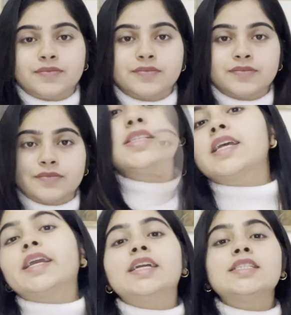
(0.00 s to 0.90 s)
Now in the
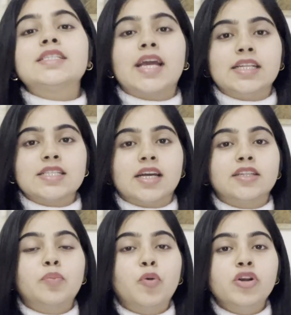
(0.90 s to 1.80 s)
second stanza,
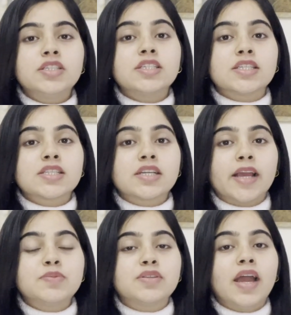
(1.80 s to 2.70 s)
the poet
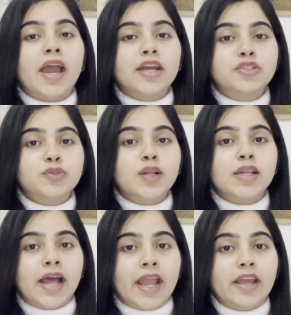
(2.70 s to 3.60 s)
describes the actual
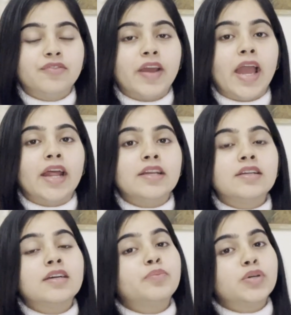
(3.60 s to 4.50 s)
life
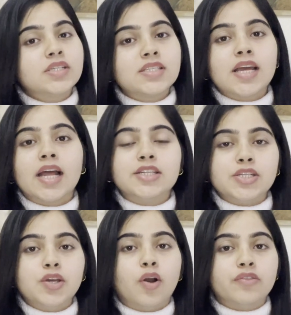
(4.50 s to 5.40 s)
and
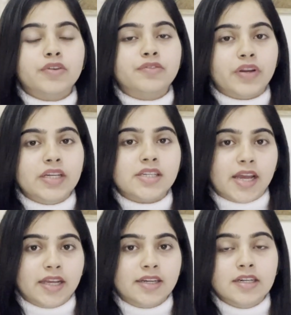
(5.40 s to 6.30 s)
personality of a free
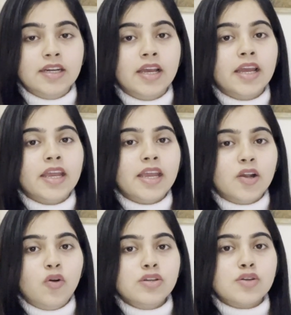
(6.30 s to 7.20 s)
tiger.
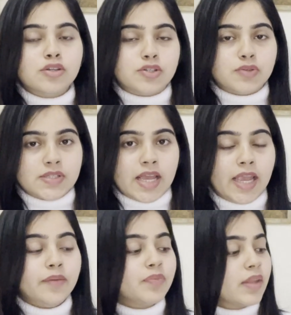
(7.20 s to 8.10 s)
He goes on to
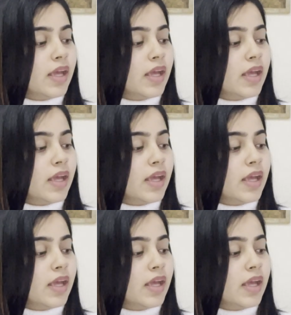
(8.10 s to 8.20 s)
say,